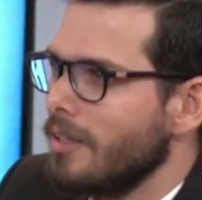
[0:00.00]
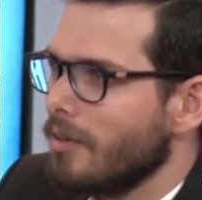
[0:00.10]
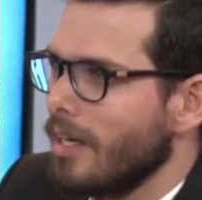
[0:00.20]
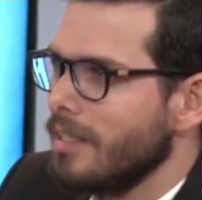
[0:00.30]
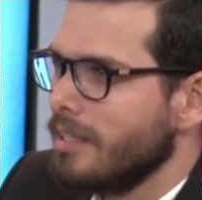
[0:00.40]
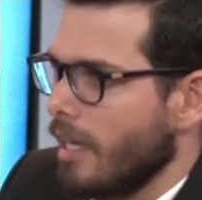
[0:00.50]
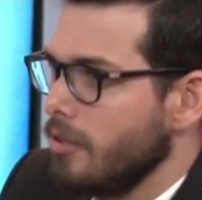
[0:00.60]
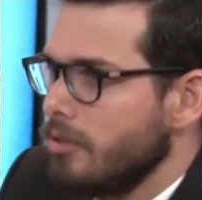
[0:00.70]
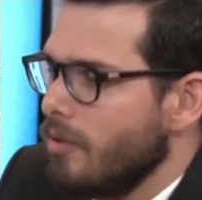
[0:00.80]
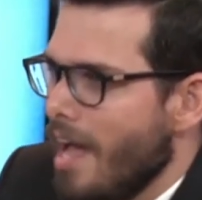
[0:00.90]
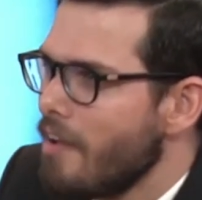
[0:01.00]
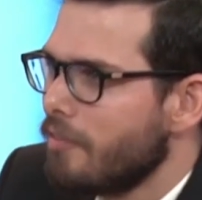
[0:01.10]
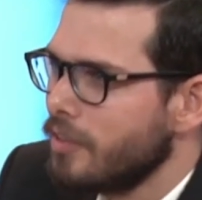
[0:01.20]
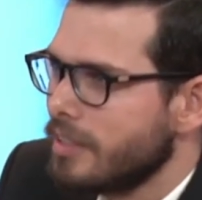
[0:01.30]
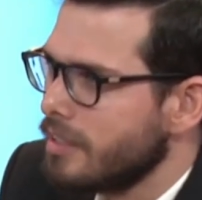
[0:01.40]
right? I don't know
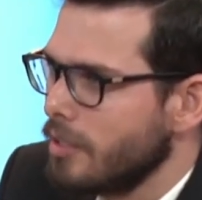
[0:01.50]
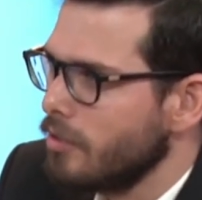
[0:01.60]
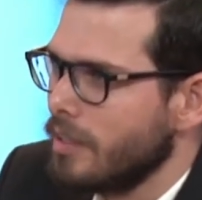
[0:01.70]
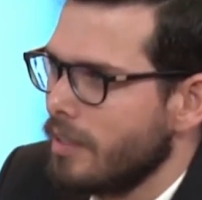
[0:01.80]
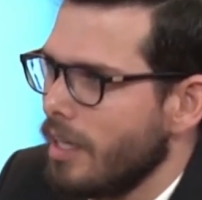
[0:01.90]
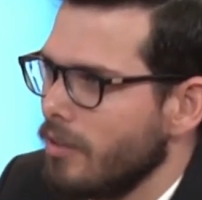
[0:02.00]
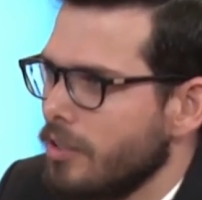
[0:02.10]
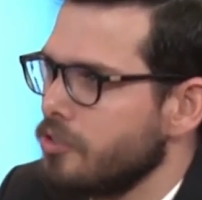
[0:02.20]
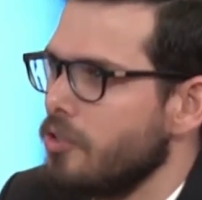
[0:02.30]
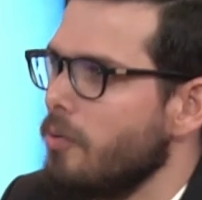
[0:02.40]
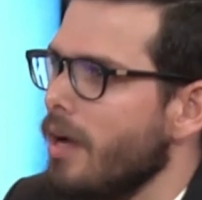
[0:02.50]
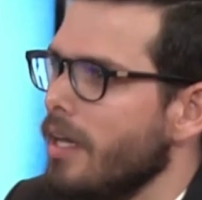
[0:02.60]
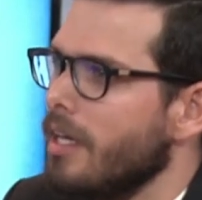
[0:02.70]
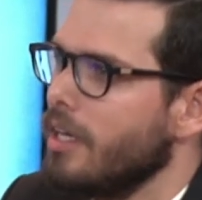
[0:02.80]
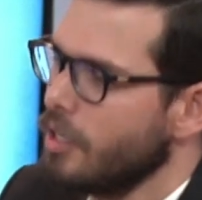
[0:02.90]
every single detail. There's no
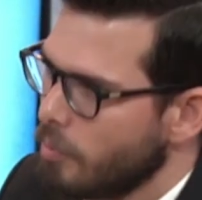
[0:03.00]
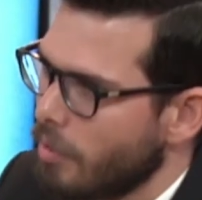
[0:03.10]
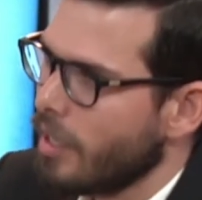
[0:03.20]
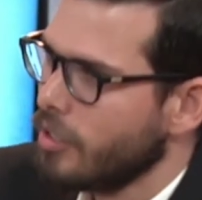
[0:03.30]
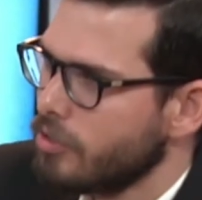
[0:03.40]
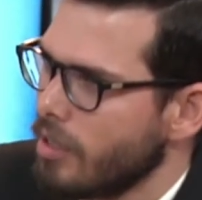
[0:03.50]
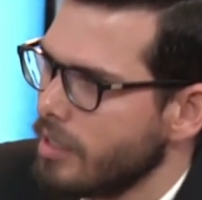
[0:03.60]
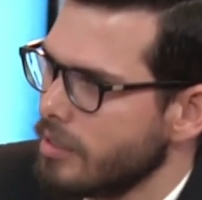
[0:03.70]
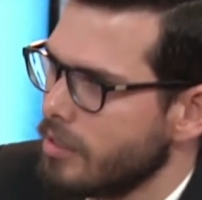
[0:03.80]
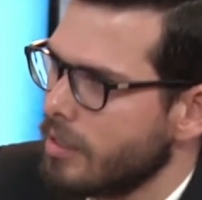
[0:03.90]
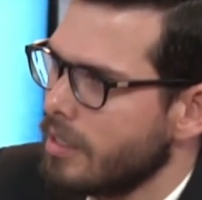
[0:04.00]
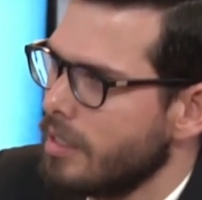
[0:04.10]
way. But I trust her.